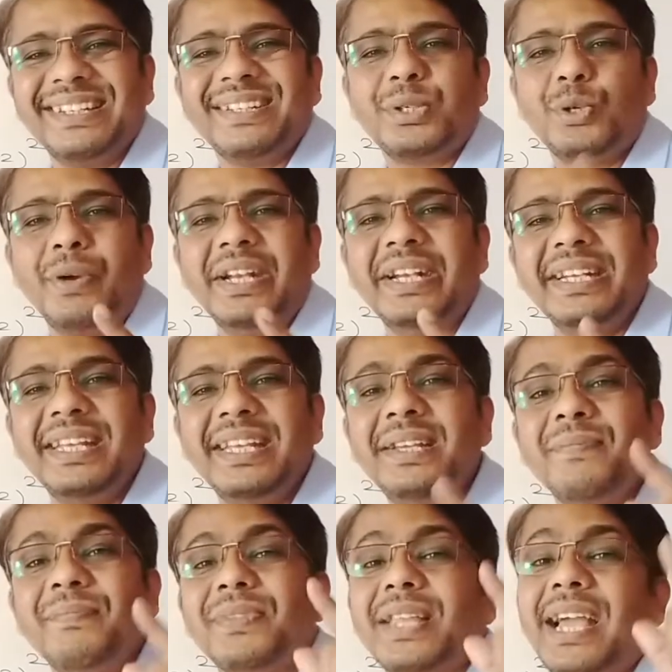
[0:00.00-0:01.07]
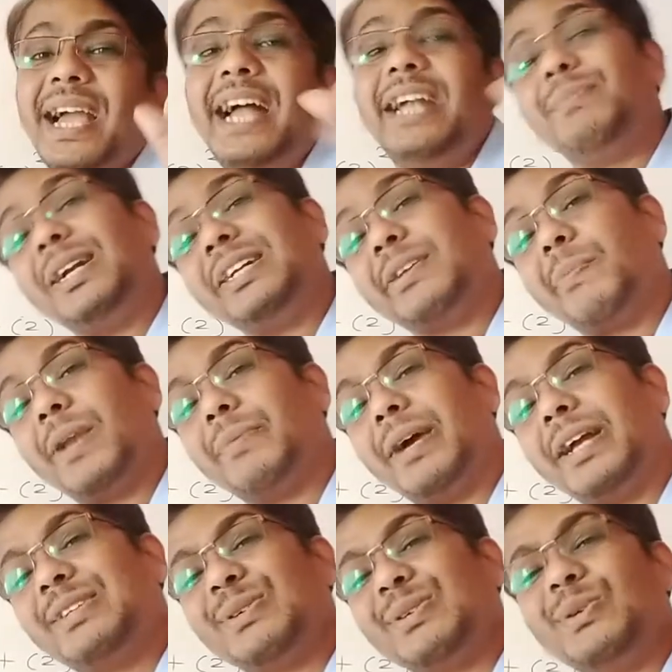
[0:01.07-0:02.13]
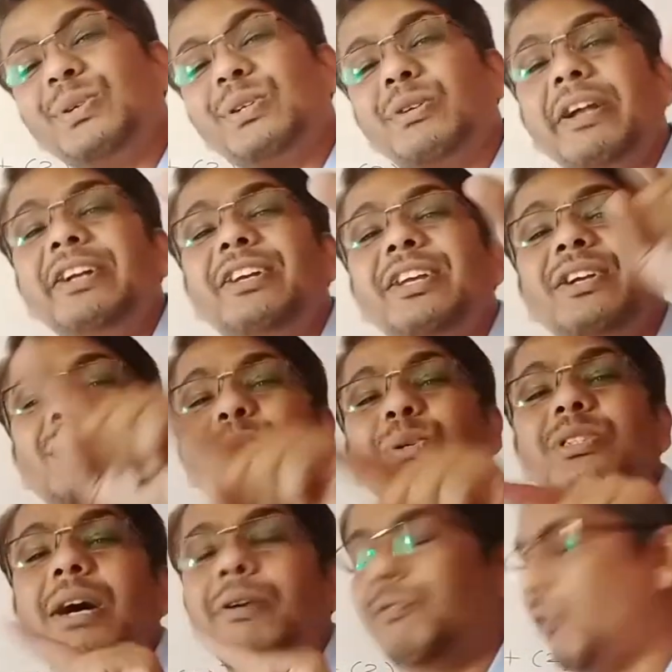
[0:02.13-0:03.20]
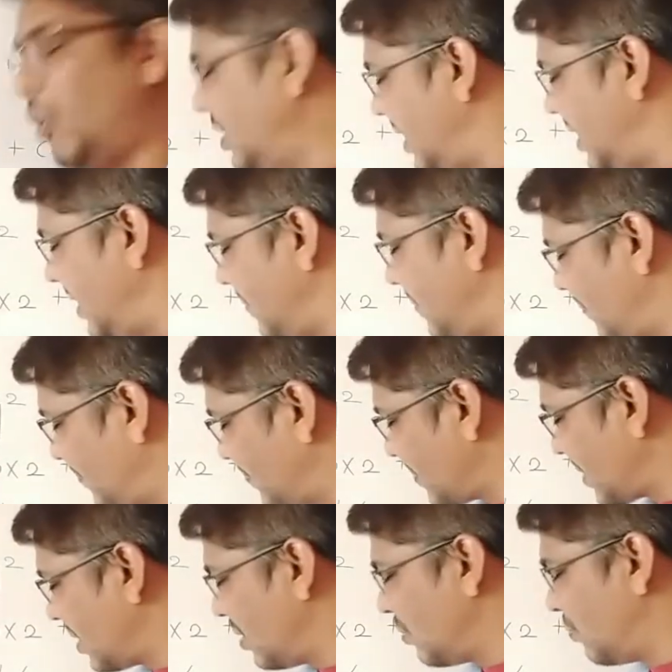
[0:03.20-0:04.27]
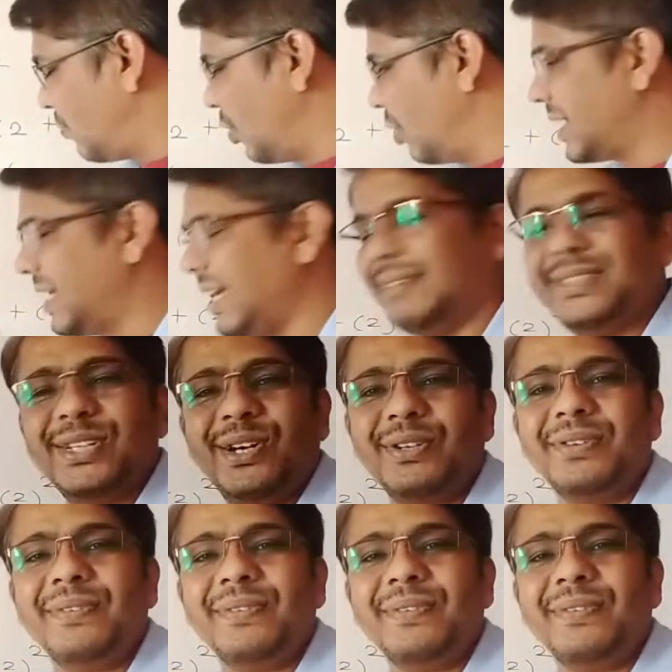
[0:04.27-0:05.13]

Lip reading: that is 2 into 10, 20, and multiply by 2. 22s are 40,